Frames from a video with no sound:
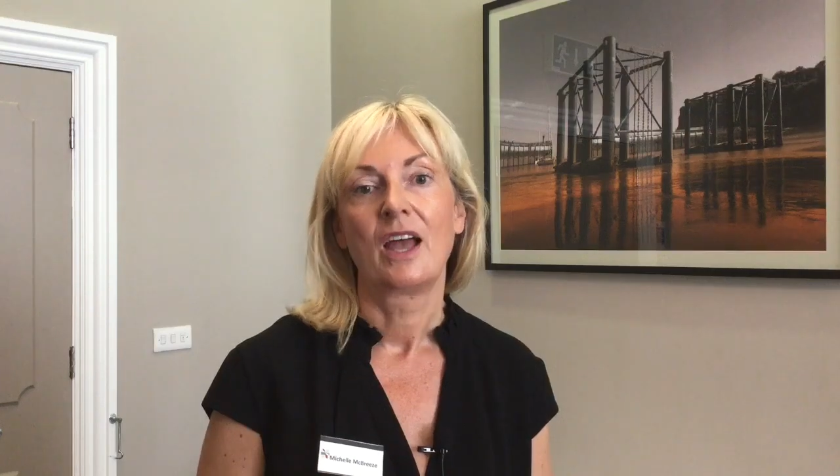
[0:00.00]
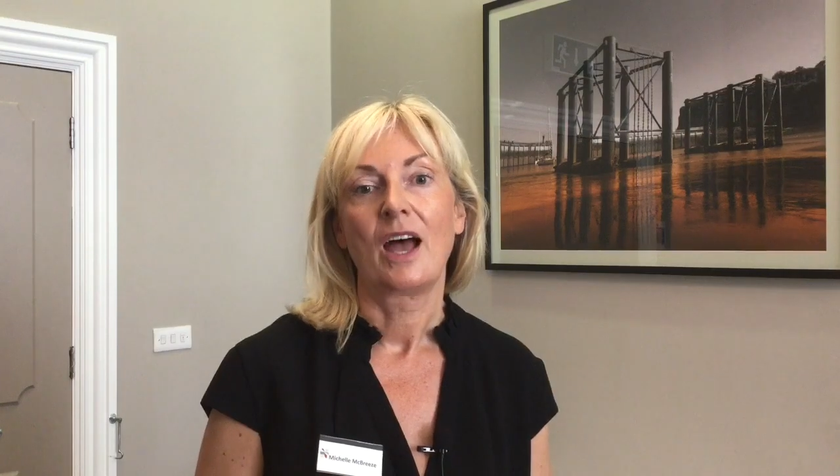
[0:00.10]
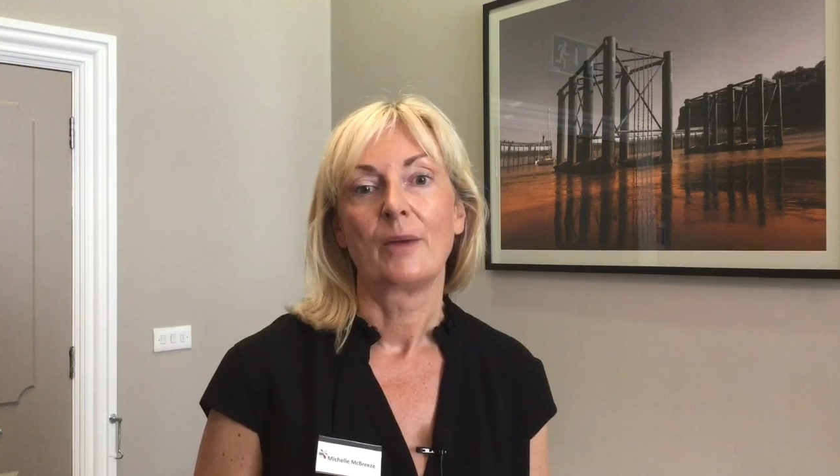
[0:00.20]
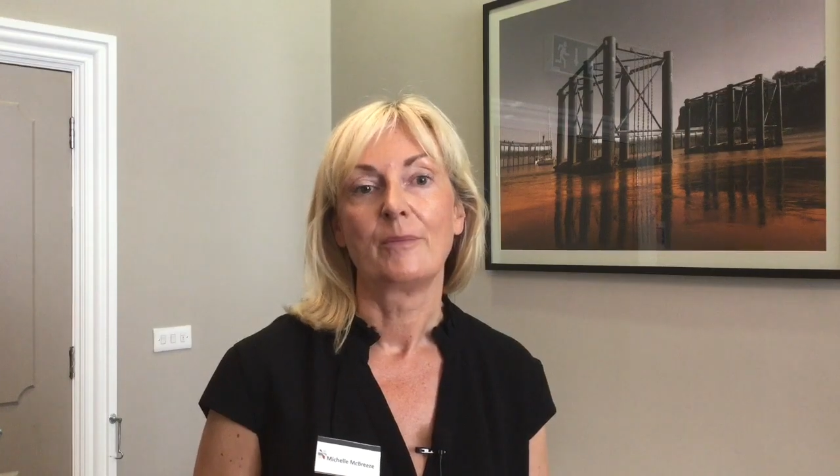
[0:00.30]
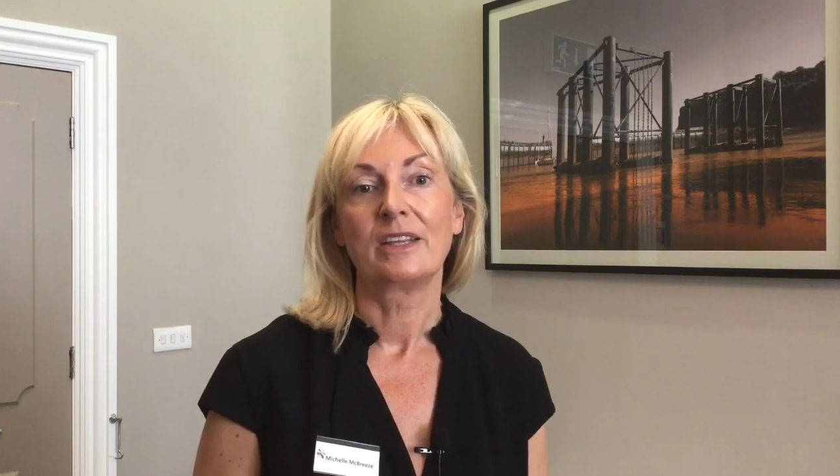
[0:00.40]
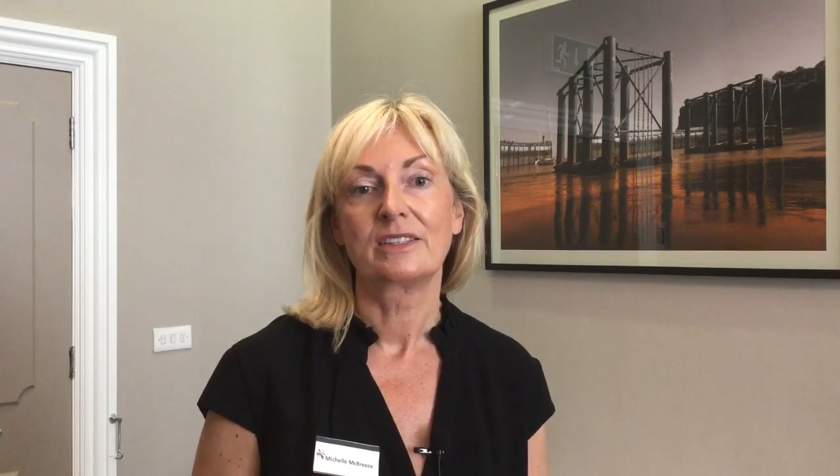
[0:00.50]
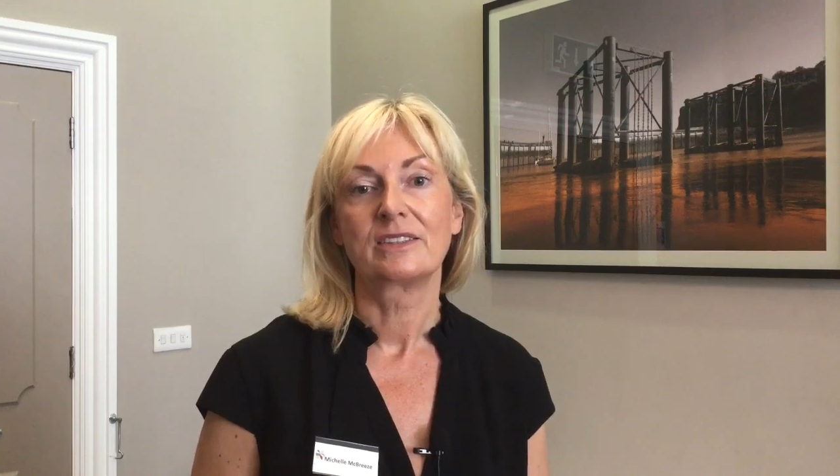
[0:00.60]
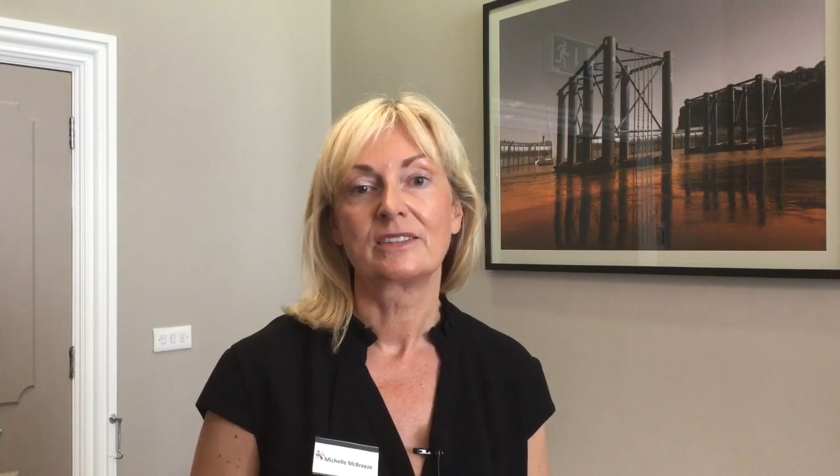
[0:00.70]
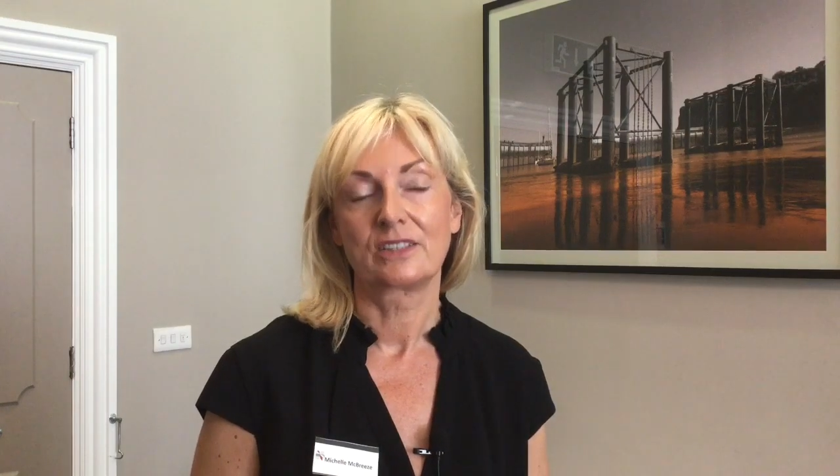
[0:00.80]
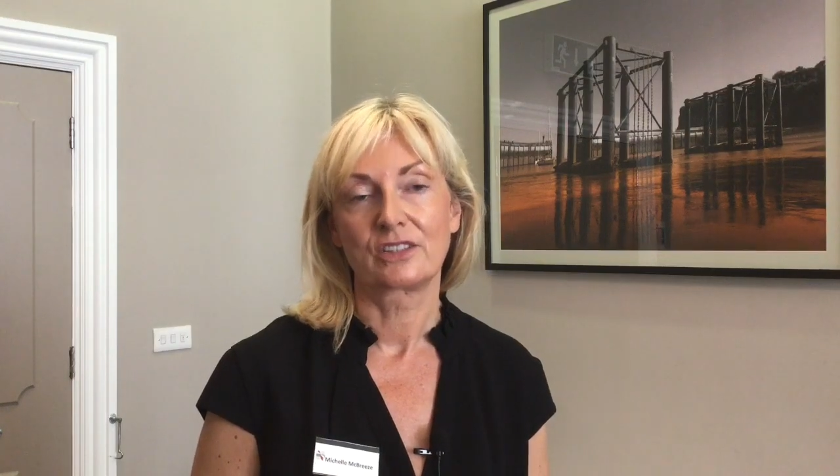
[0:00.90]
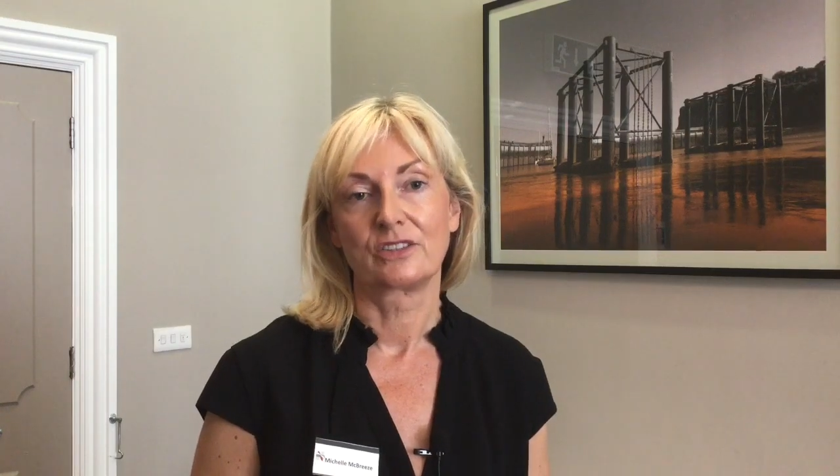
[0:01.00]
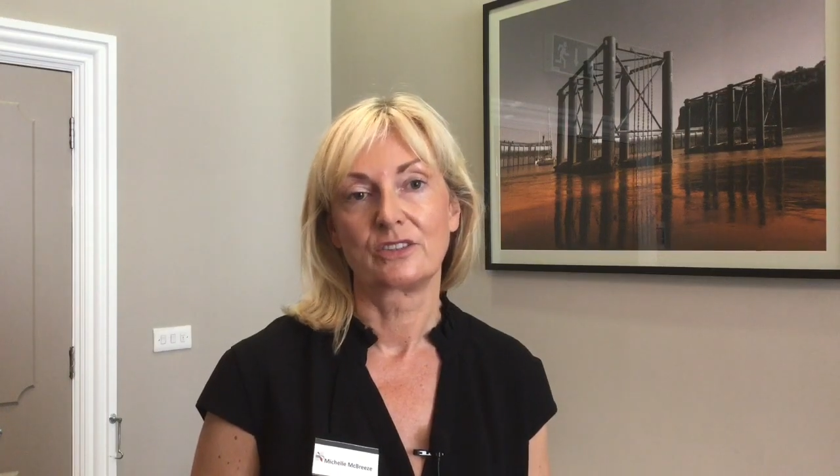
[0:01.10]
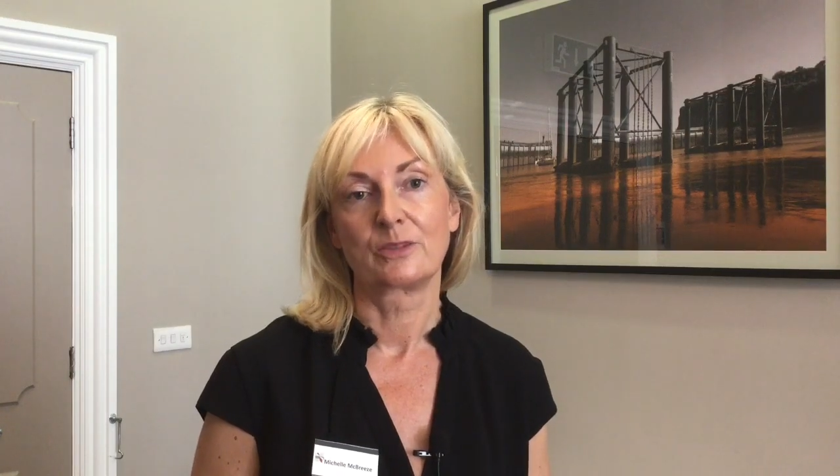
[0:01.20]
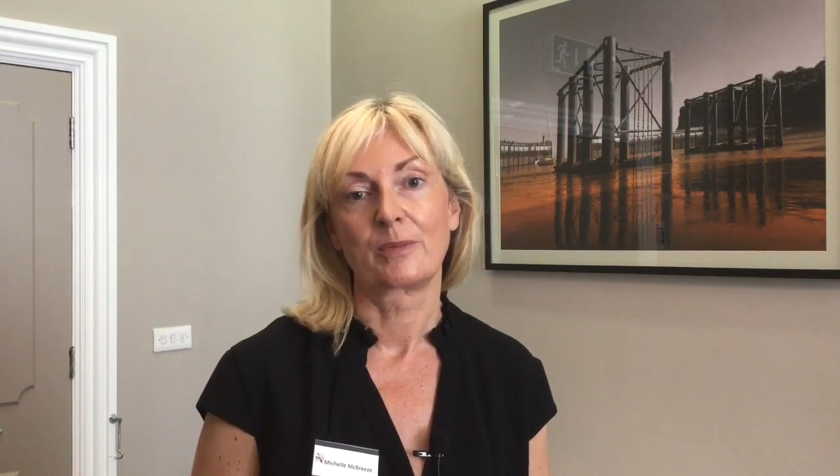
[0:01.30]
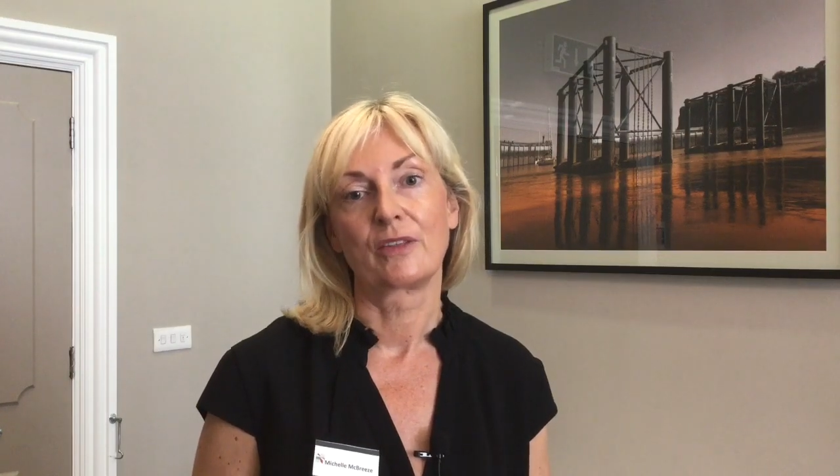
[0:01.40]
and makes
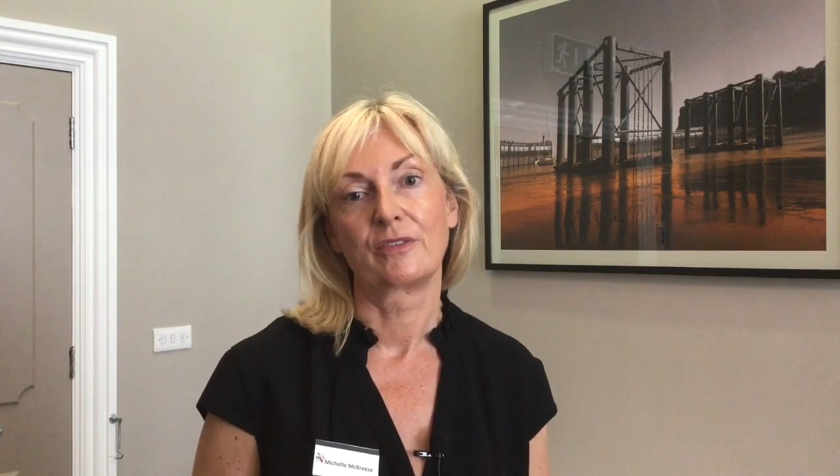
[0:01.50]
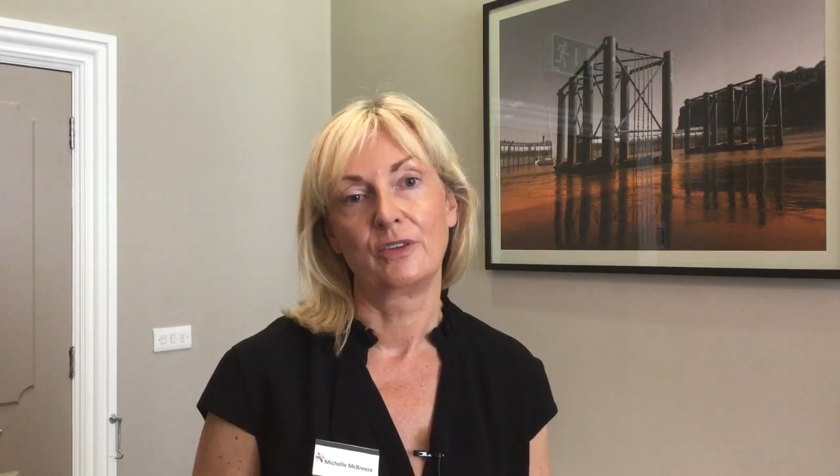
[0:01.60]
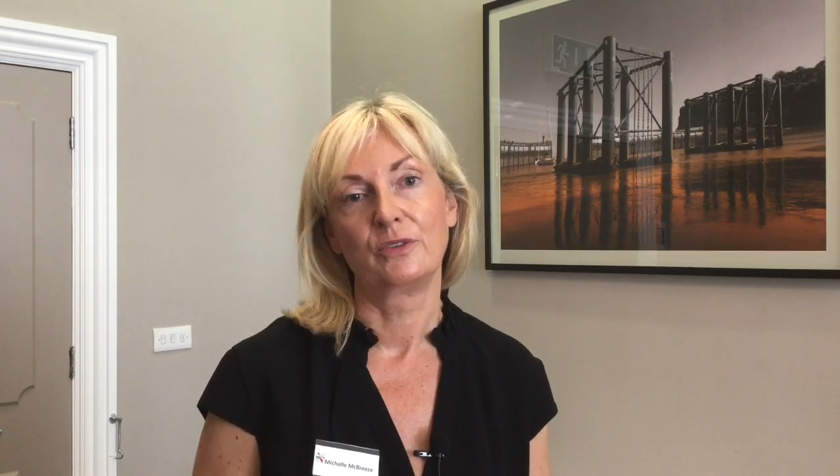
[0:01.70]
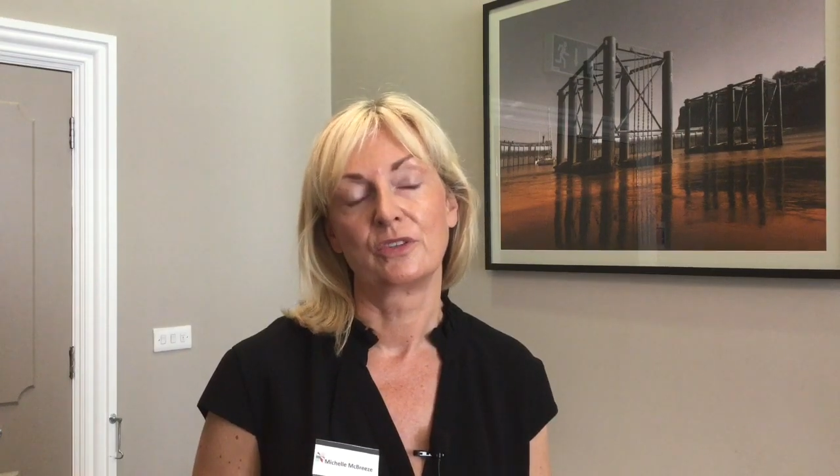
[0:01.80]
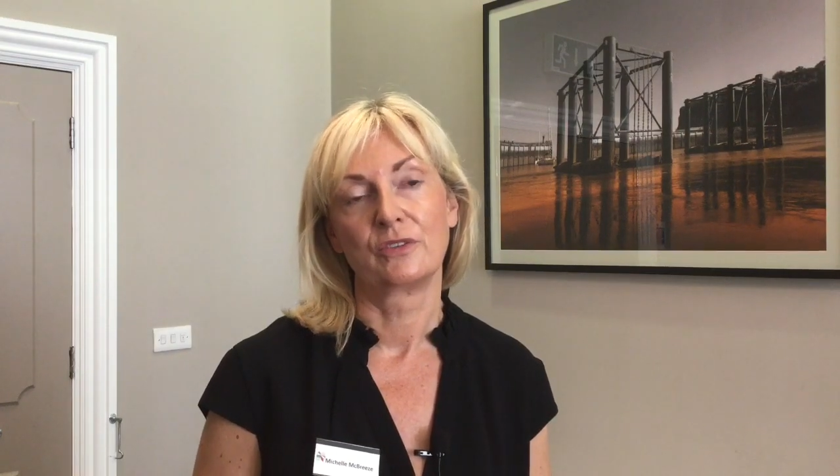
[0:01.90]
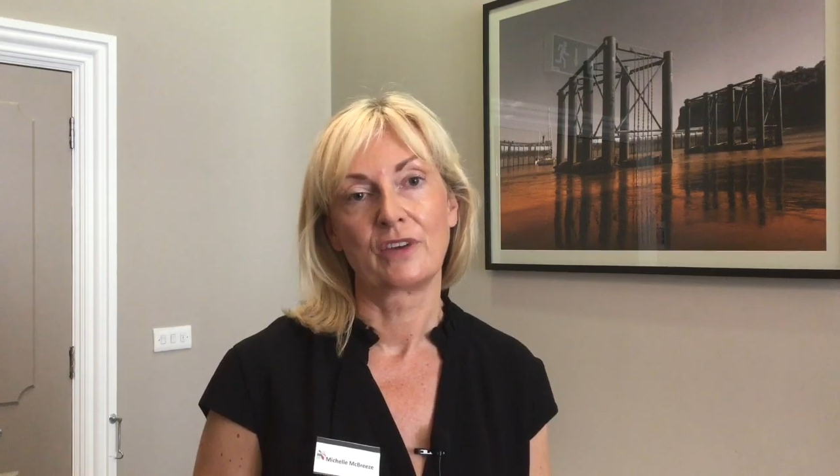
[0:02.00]
decisions about the future of